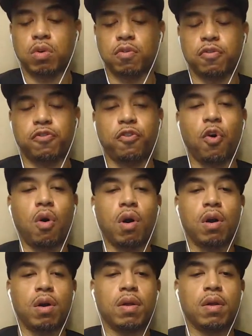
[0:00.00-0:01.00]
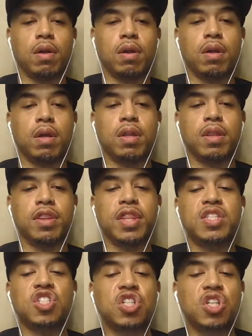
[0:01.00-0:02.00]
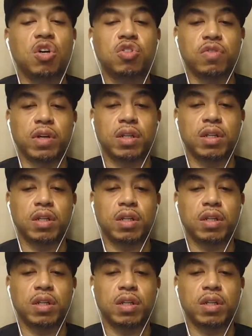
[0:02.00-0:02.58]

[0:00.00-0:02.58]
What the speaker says: for the children.